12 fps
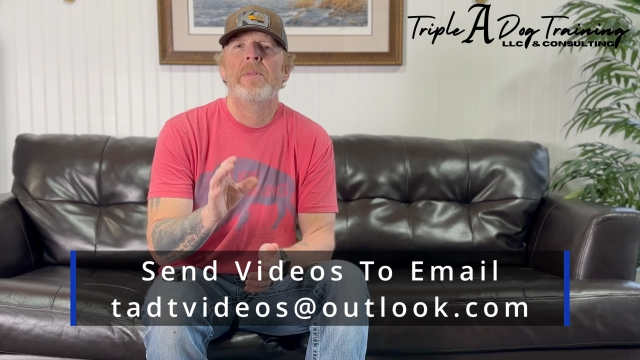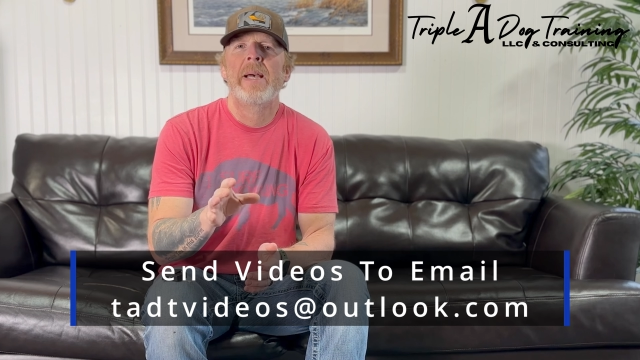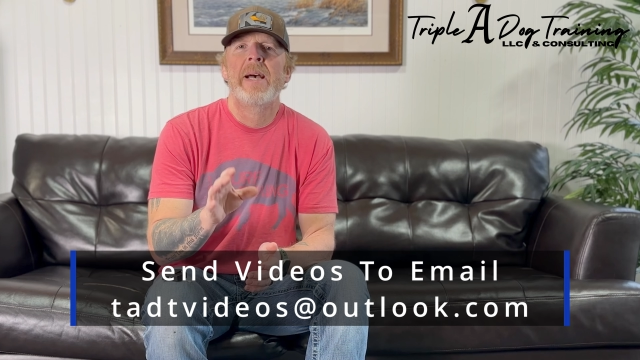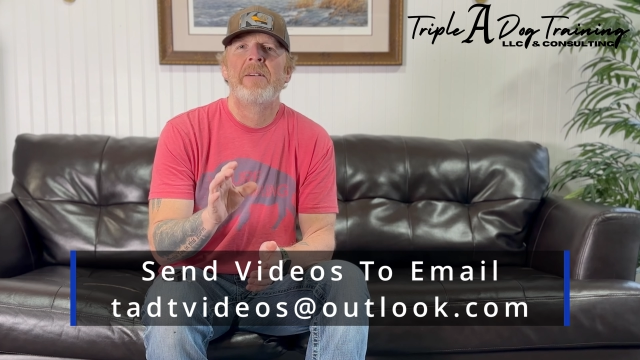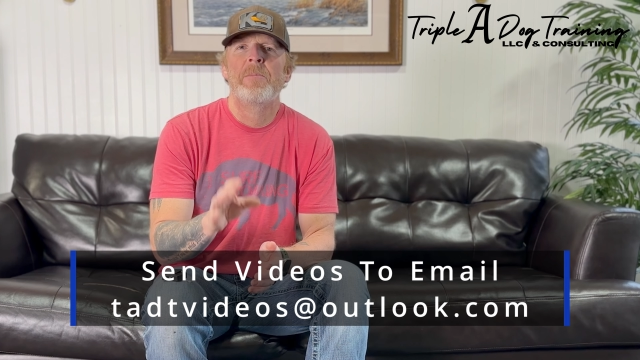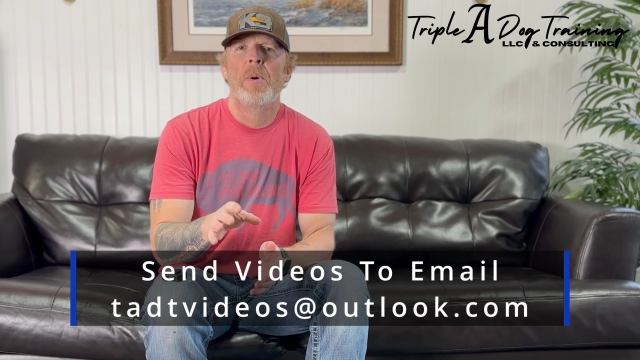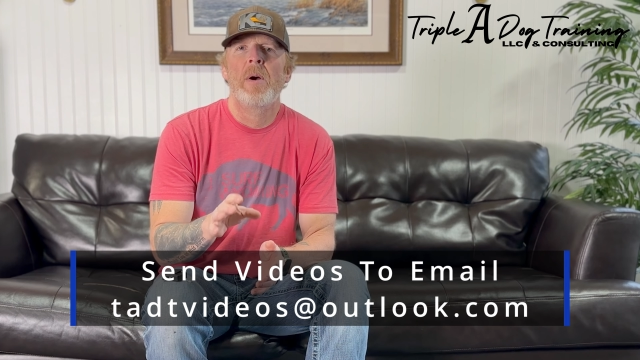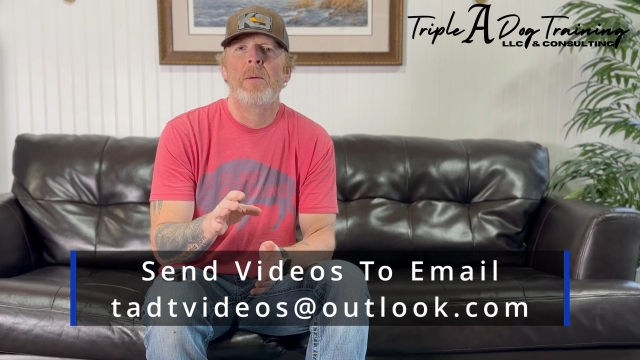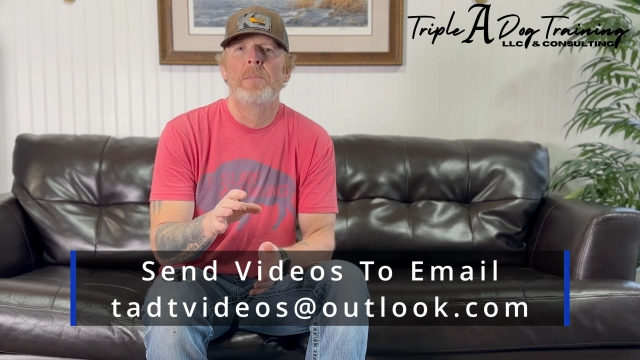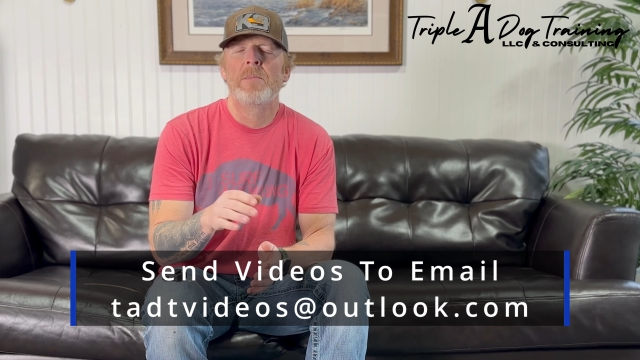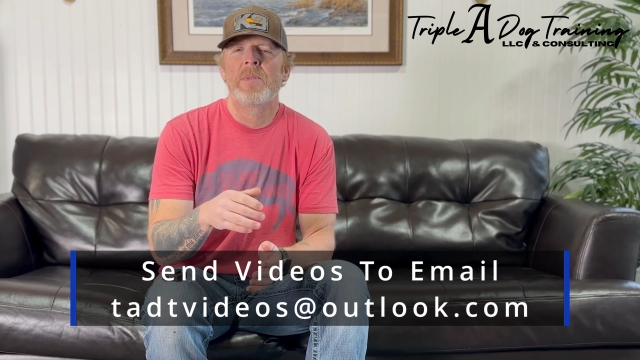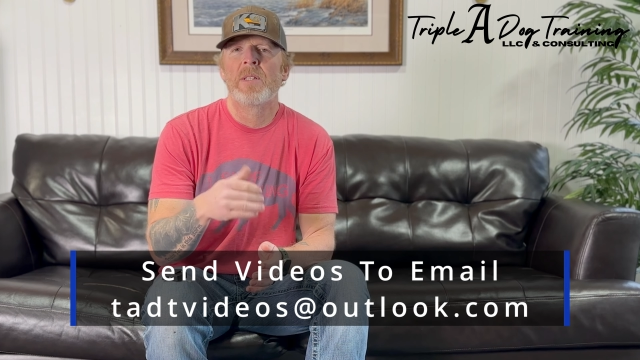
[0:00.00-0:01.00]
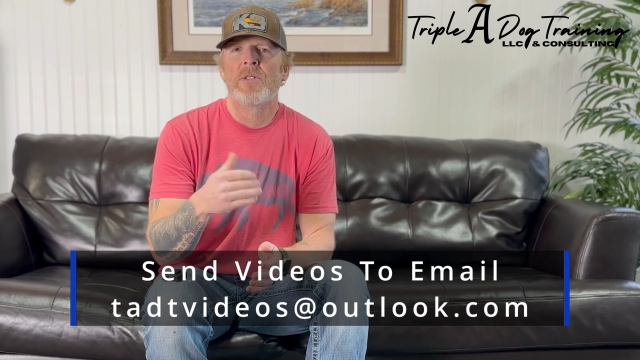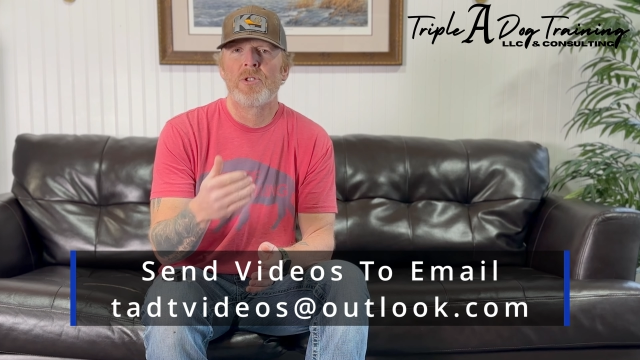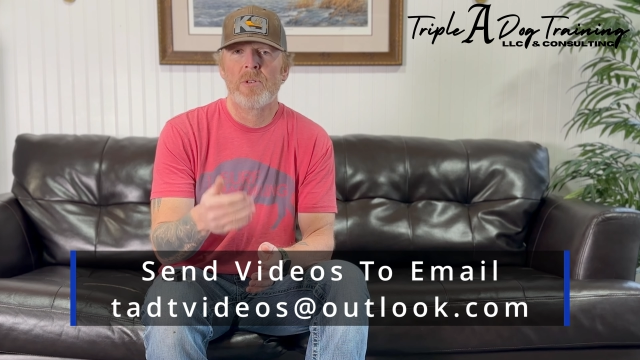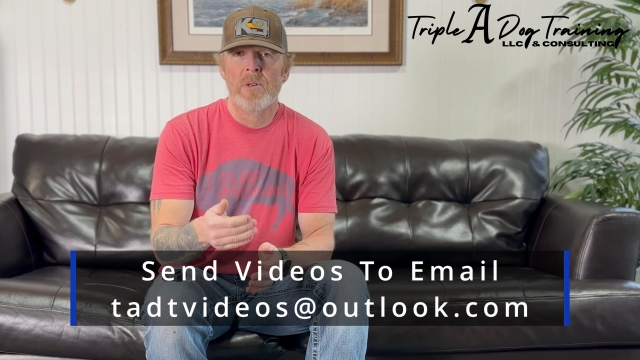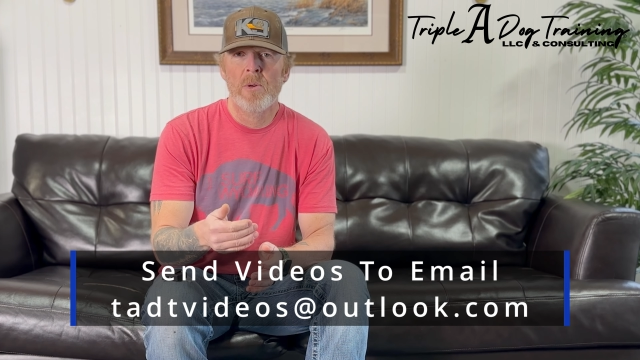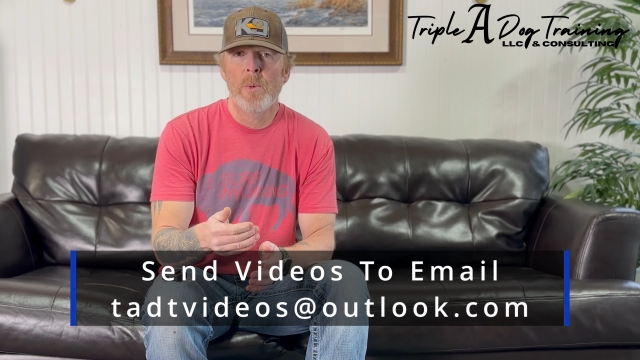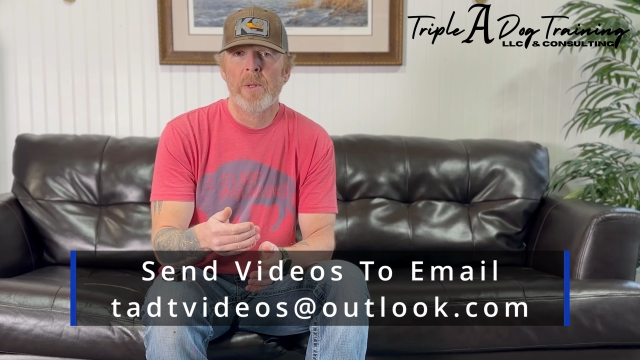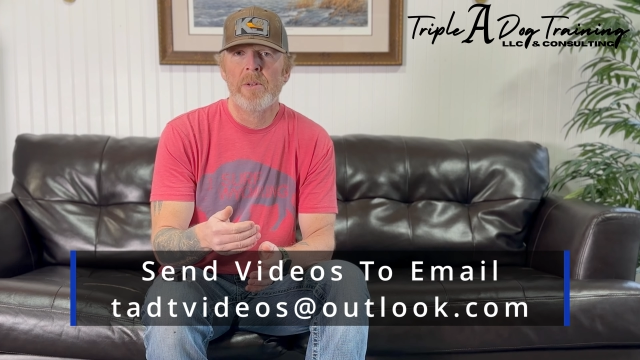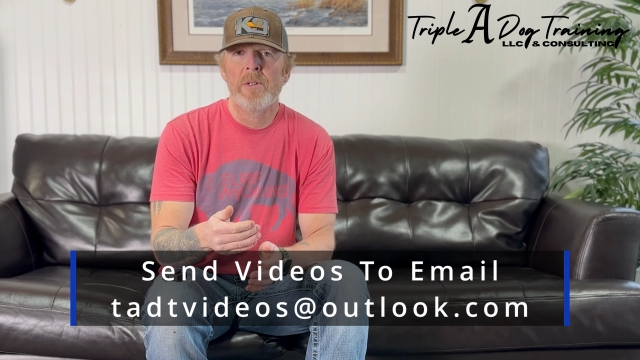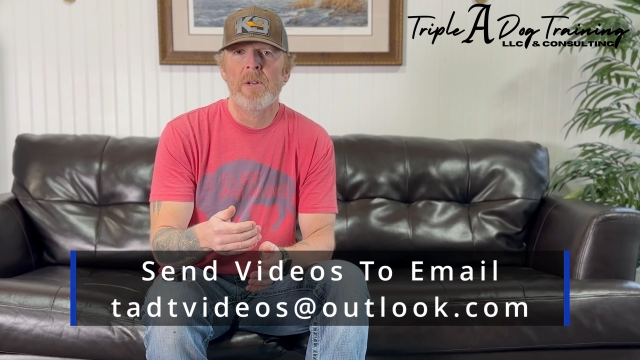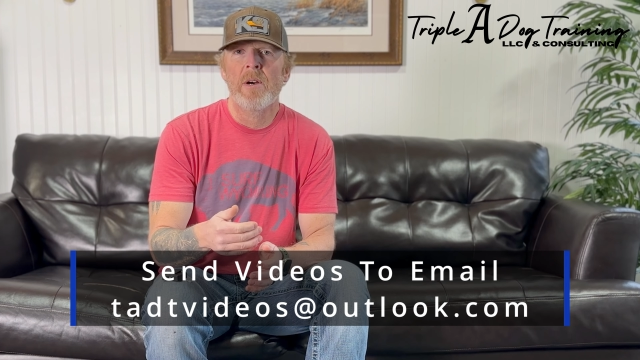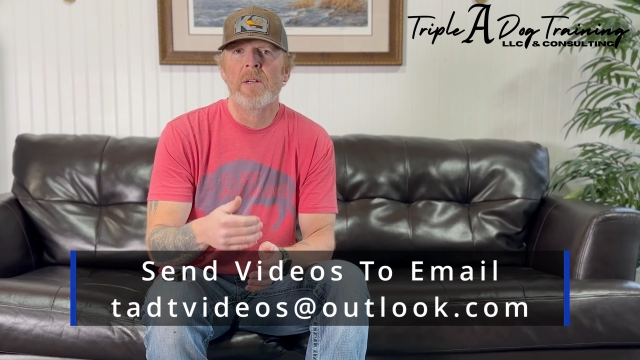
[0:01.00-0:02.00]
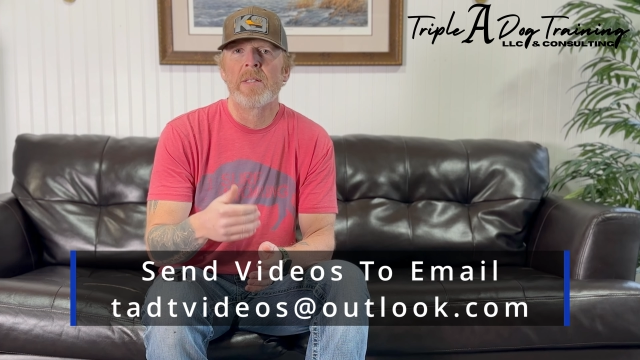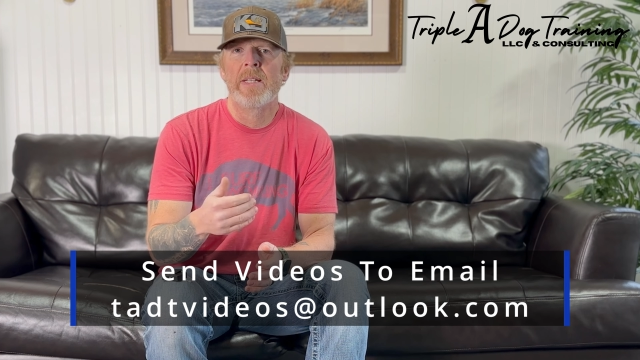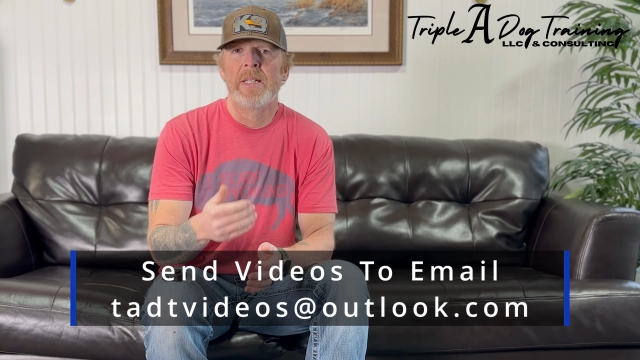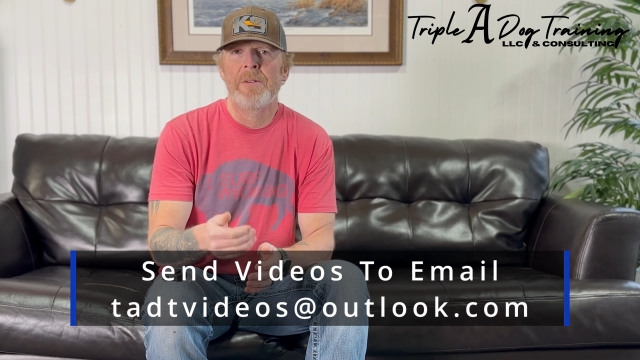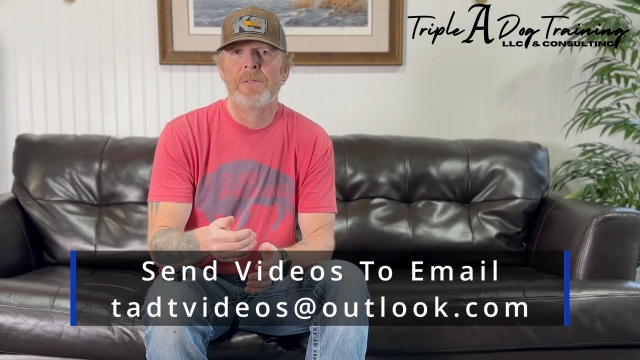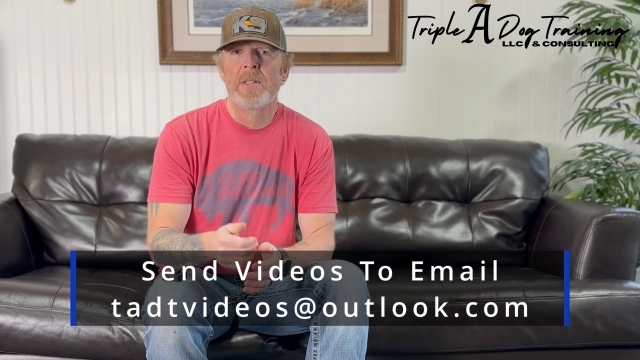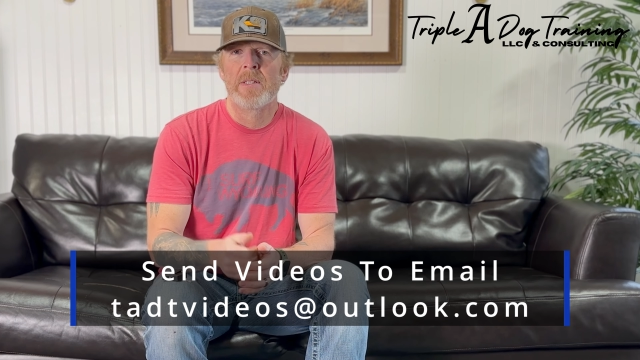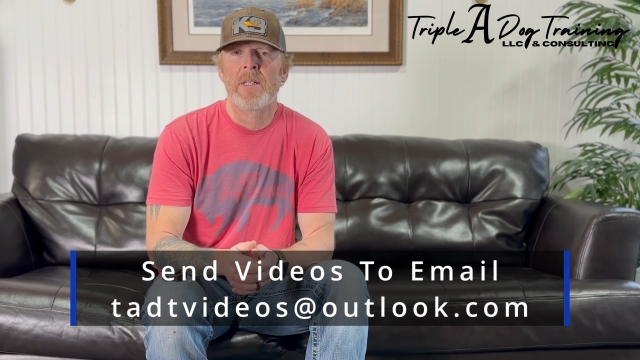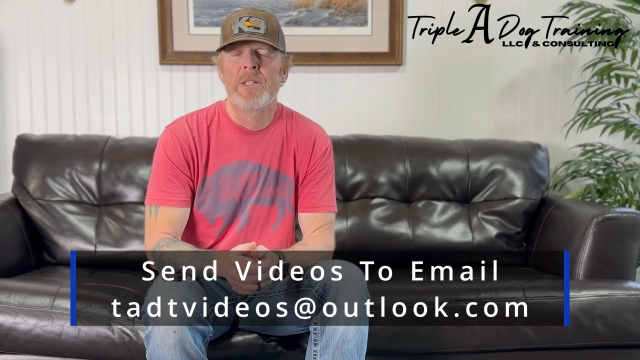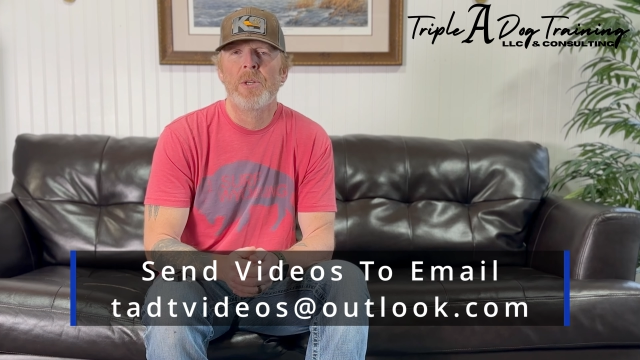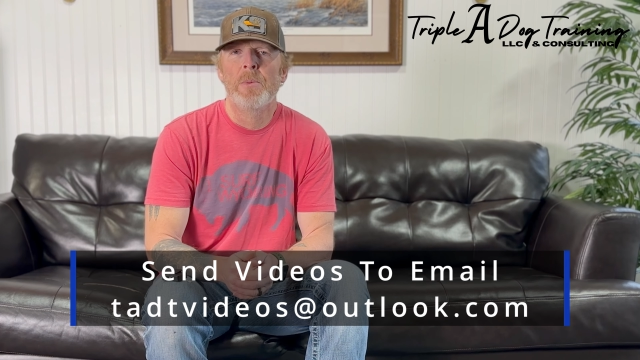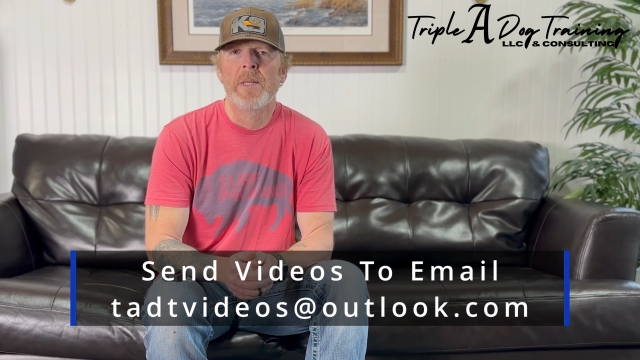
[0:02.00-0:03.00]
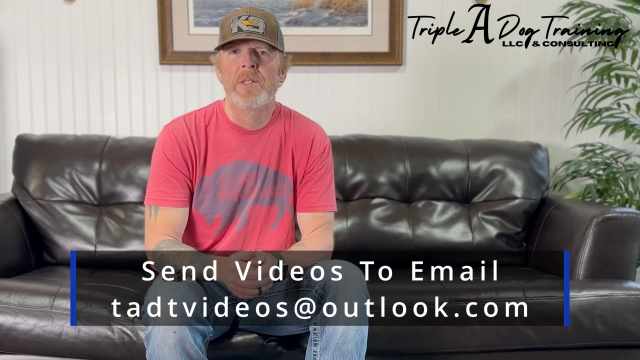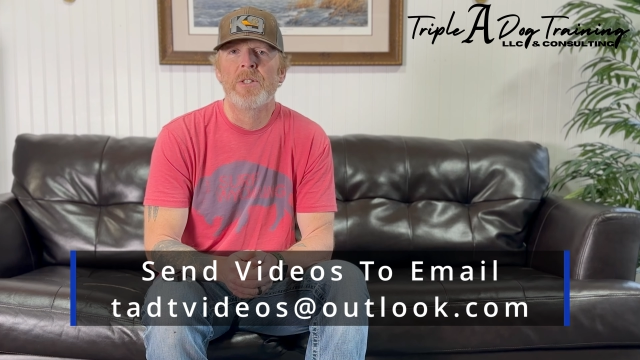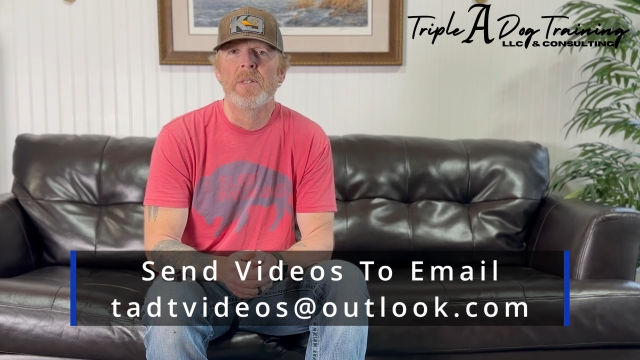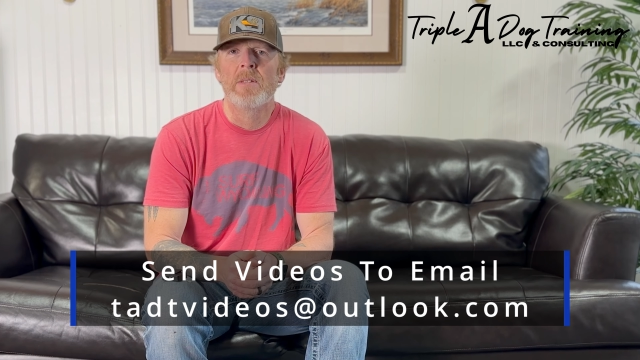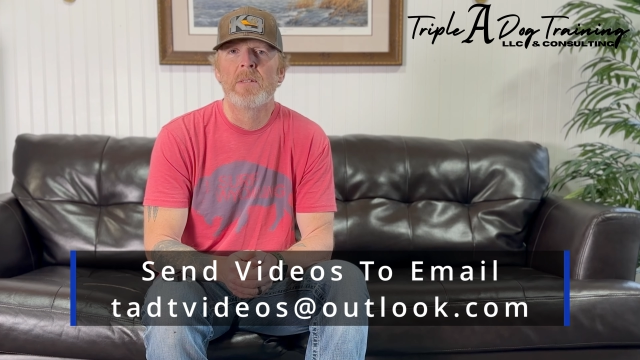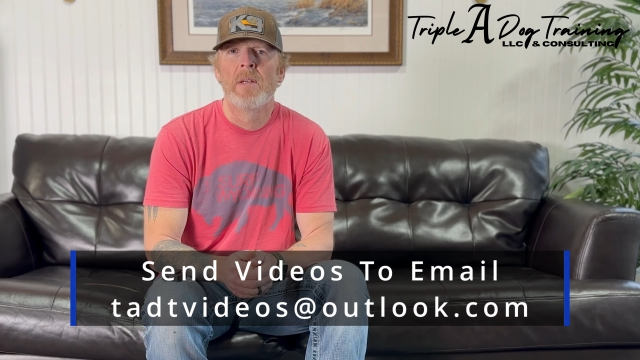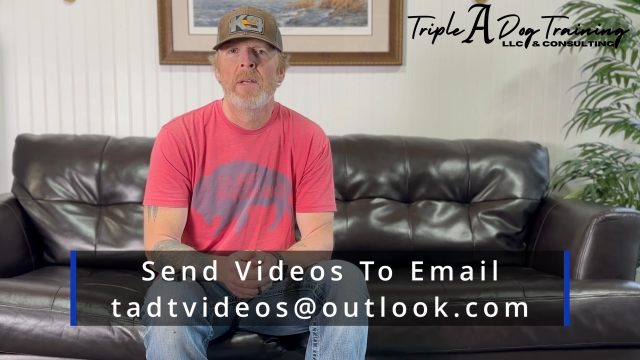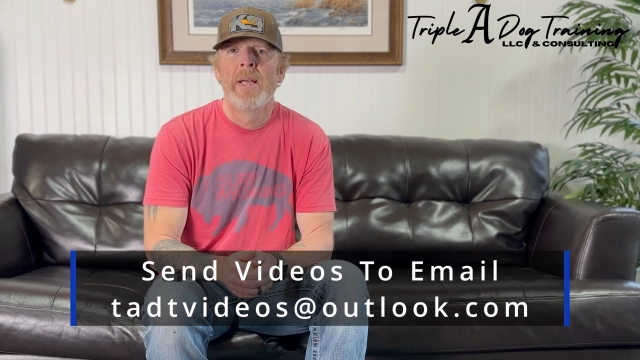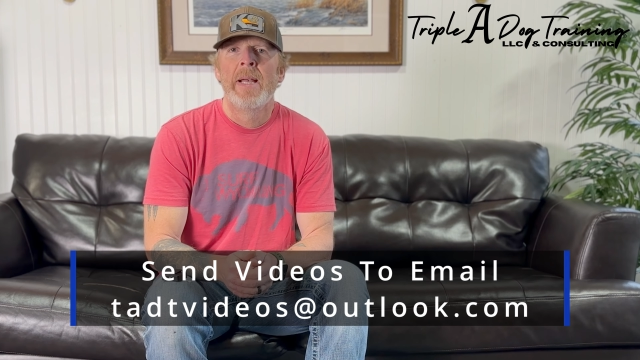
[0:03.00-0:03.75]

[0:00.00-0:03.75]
that have problems and struggle with their dogs in different situations.